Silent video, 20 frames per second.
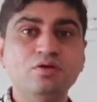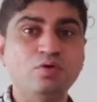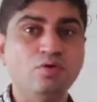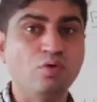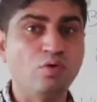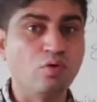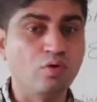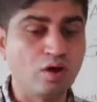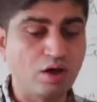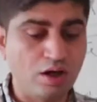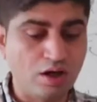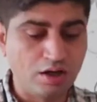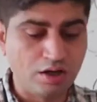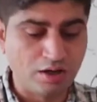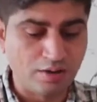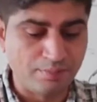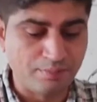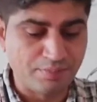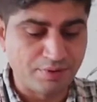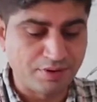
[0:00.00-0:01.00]
the local
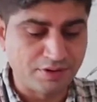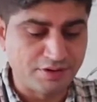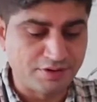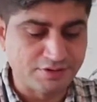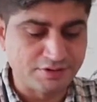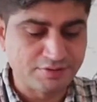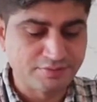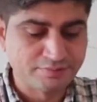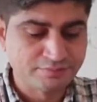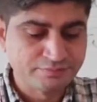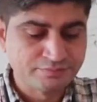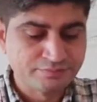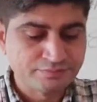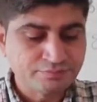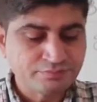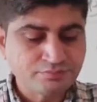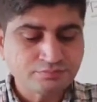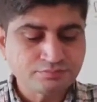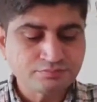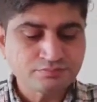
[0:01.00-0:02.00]
companies.
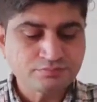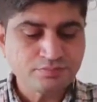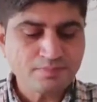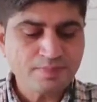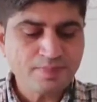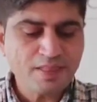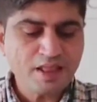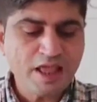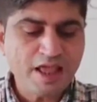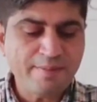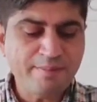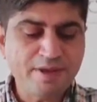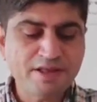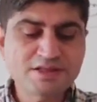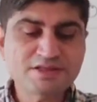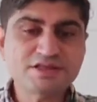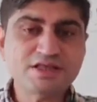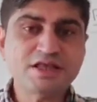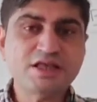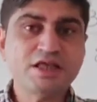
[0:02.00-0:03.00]

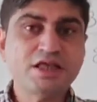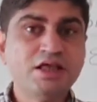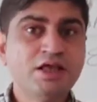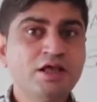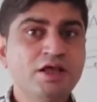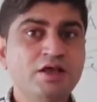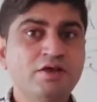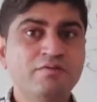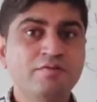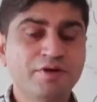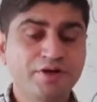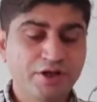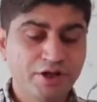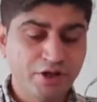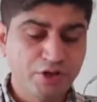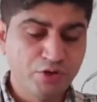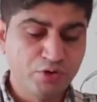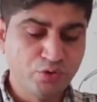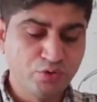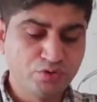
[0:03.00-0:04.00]
MNC with
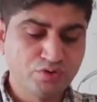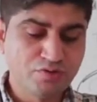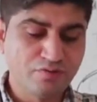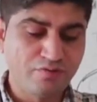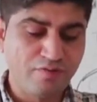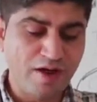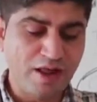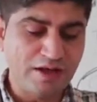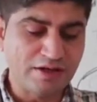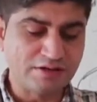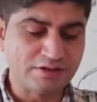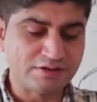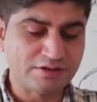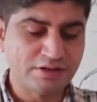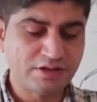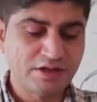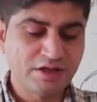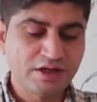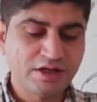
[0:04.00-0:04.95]
huge wealth